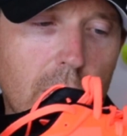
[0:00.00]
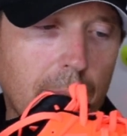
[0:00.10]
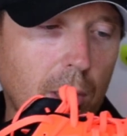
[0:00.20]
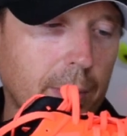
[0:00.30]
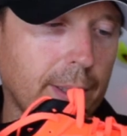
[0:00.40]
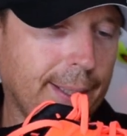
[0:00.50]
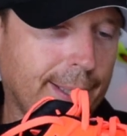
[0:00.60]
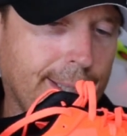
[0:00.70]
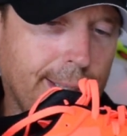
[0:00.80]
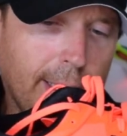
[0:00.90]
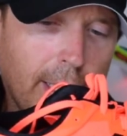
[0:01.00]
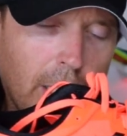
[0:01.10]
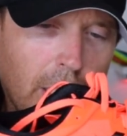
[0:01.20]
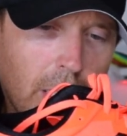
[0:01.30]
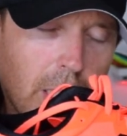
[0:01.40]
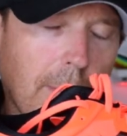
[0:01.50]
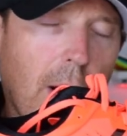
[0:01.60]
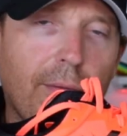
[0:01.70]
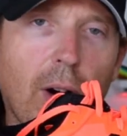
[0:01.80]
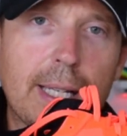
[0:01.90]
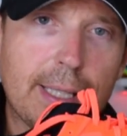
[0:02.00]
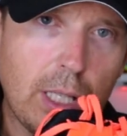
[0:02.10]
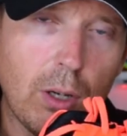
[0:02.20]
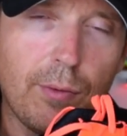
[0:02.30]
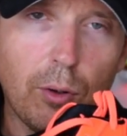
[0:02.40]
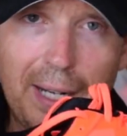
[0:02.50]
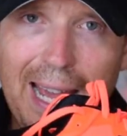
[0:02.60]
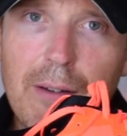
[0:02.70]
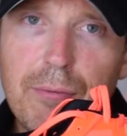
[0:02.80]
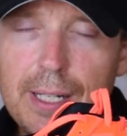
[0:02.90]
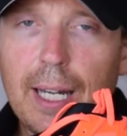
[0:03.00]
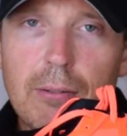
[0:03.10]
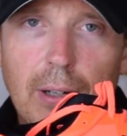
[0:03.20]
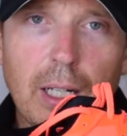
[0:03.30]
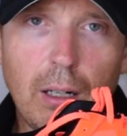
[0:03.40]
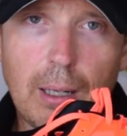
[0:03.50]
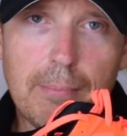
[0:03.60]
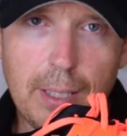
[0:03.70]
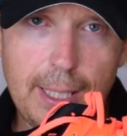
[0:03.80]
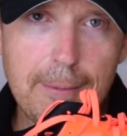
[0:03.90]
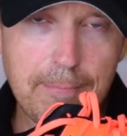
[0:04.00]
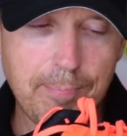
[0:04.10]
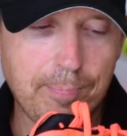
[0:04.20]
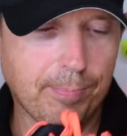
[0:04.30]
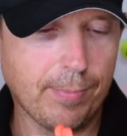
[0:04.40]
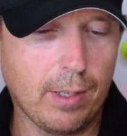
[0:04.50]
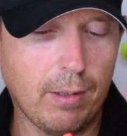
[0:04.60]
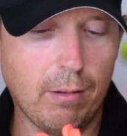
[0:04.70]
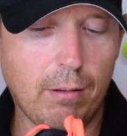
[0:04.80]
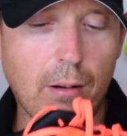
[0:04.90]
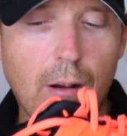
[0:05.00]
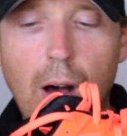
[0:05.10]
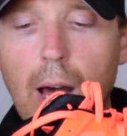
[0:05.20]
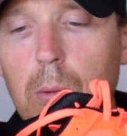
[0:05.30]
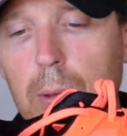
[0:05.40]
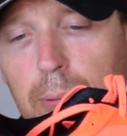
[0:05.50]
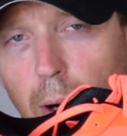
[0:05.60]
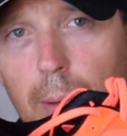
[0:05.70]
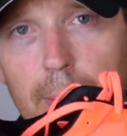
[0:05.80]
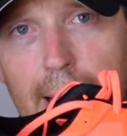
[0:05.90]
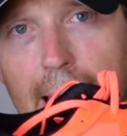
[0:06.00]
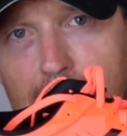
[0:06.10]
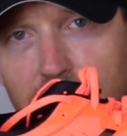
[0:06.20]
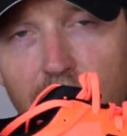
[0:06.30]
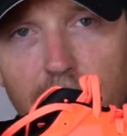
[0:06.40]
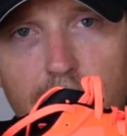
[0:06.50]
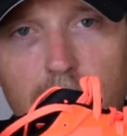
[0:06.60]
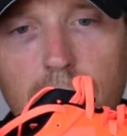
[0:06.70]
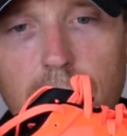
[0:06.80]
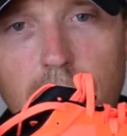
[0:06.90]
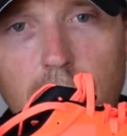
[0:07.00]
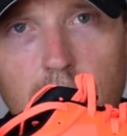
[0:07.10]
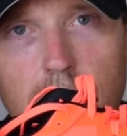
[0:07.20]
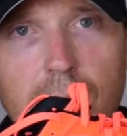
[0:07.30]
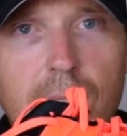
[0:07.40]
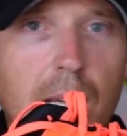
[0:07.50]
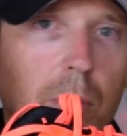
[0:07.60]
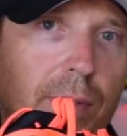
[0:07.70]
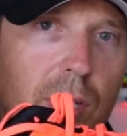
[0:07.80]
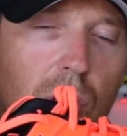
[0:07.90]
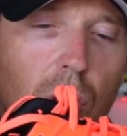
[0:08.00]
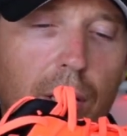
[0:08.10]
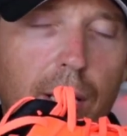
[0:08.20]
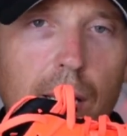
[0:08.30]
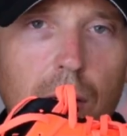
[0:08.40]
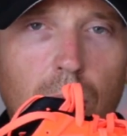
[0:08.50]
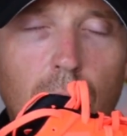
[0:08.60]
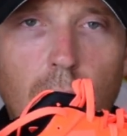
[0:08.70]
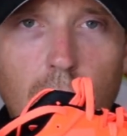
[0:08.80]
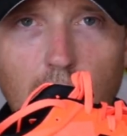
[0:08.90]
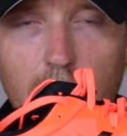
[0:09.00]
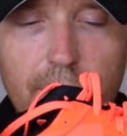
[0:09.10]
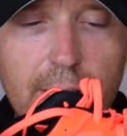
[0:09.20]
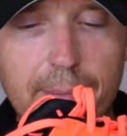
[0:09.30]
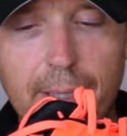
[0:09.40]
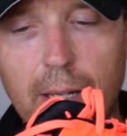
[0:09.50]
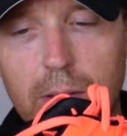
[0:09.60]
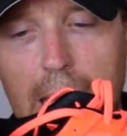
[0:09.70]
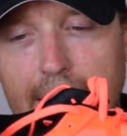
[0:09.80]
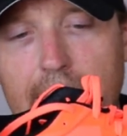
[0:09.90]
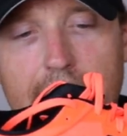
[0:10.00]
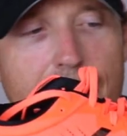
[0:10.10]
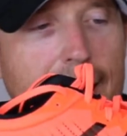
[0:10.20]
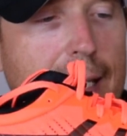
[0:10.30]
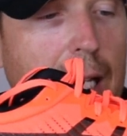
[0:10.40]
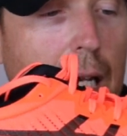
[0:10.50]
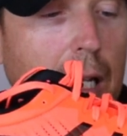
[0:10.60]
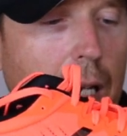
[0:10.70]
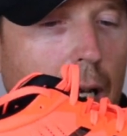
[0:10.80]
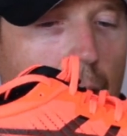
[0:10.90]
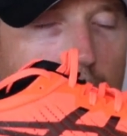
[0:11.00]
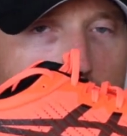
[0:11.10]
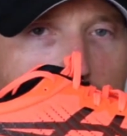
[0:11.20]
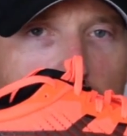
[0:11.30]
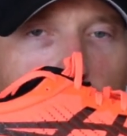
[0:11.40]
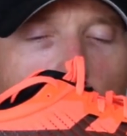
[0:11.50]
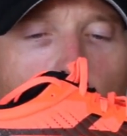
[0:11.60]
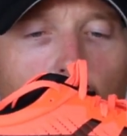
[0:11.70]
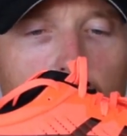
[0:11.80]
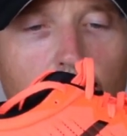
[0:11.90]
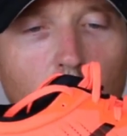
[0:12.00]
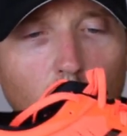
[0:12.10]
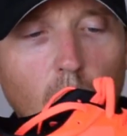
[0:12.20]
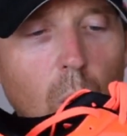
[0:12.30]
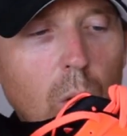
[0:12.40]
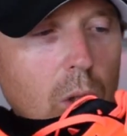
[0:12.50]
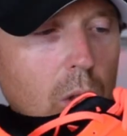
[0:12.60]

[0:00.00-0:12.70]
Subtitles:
at the moment. So my advice to you, if you're an everyday runner like me, I would probably actually stick with the Saucony or go for something else. I think this is a much harder core